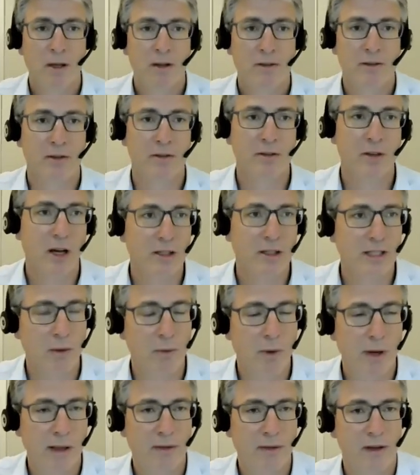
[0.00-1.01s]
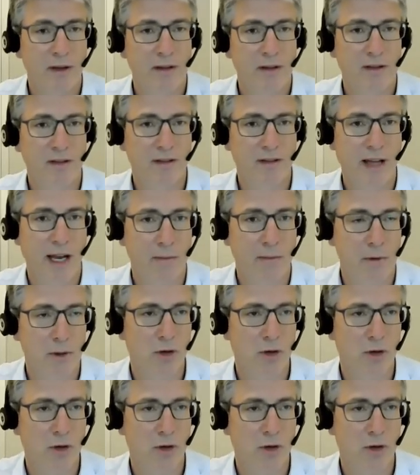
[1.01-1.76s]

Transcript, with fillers: So, starting with sustainable